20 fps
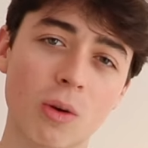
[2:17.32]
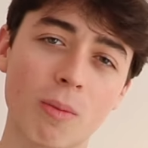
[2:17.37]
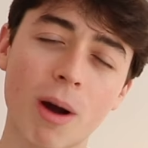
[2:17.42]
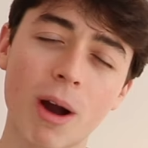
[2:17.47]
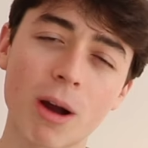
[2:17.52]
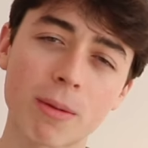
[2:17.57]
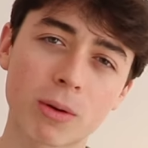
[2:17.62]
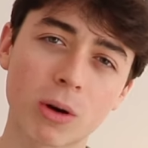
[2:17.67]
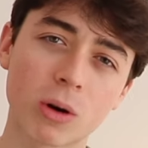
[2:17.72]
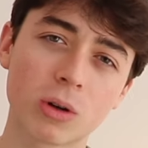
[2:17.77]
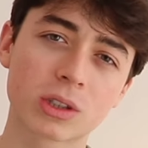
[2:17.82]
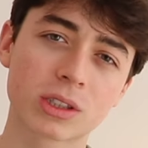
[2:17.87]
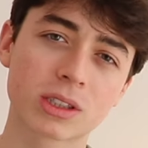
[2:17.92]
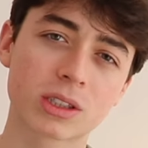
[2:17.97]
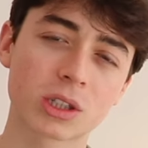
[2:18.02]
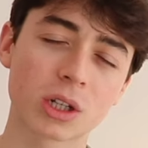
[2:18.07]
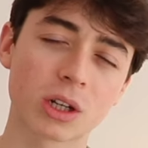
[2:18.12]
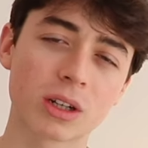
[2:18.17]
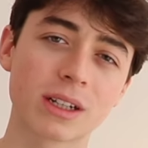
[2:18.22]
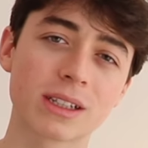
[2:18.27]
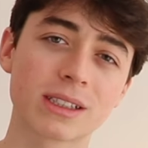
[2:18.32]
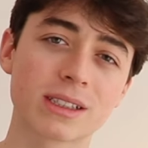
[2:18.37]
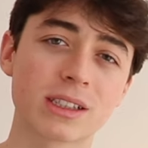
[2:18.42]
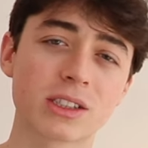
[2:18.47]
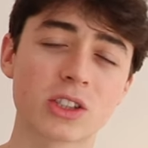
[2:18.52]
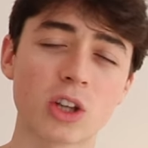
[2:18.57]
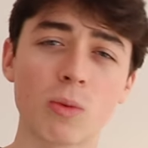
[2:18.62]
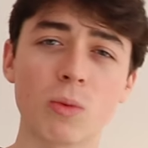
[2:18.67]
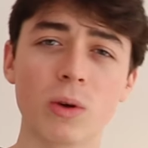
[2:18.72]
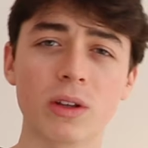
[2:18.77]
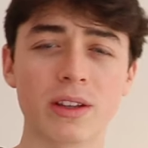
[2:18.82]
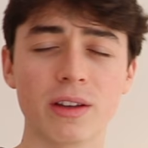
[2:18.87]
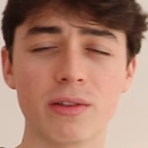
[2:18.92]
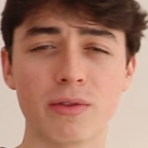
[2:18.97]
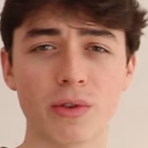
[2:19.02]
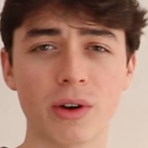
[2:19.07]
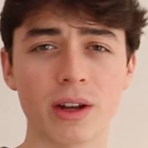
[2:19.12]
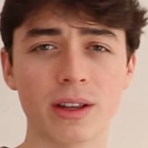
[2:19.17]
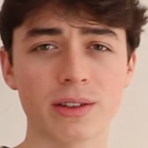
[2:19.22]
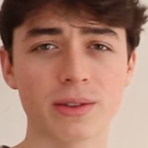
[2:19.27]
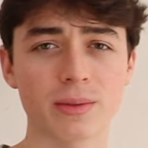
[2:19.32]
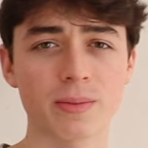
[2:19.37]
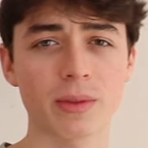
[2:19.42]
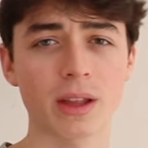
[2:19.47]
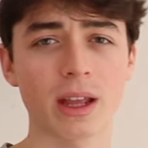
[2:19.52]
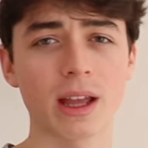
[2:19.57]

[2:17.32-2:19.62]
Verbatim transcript: my approach on this is somewhat different.